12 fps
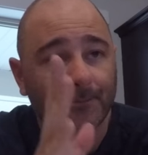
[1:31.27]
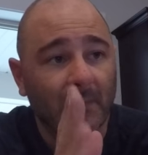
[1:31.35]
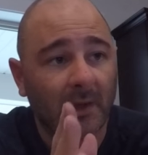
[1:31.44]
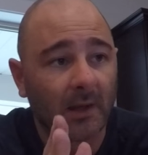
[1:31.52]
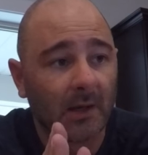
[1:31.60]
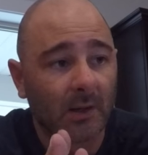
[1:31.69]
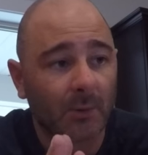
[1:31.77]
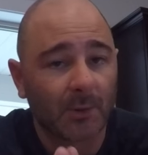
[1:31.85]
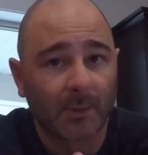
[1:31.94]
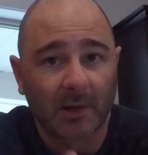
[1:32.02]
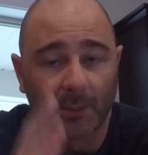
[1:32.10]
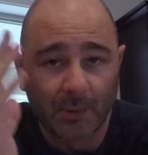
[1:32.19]
and with
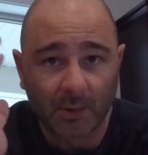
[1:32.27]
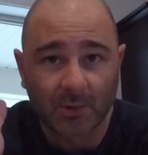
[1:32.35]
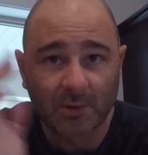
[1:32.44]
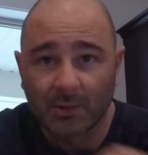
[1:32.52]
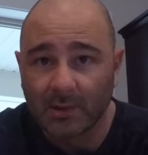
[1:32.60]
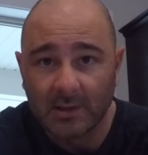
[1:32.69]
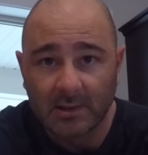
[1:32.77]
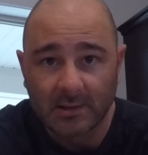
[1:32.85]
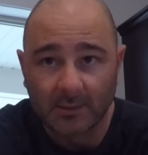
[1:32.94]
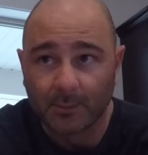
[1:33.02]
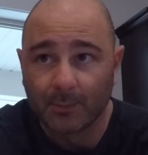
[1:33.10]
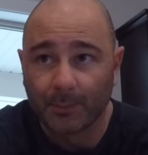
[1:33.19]
my computer screens, it
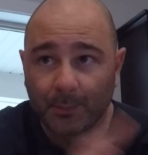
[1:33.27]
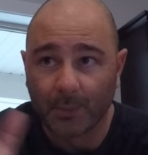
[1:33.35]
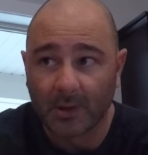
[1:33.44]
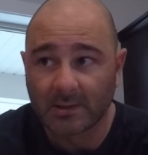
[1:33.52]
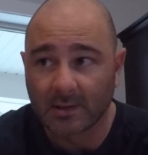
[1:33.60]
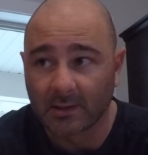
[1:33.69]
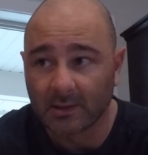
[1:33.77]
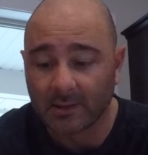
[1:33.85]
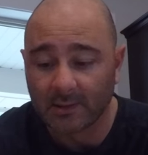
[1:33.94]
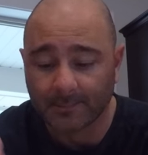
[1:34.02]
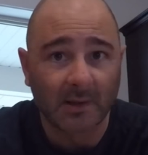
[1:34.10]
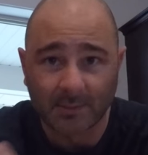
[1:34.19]
basically
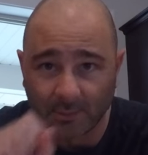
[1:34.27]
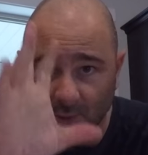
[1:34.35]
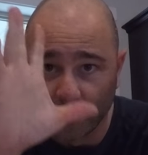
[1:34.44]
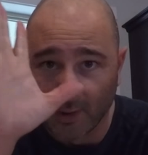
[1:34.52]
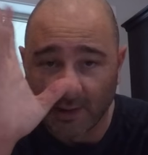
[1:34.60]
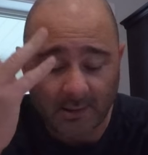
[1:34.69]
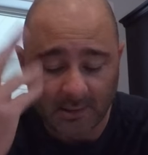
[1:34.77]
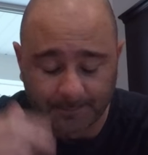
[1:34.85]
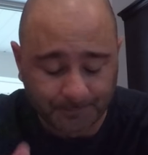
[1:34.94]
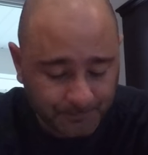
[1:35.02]
makes them too bright and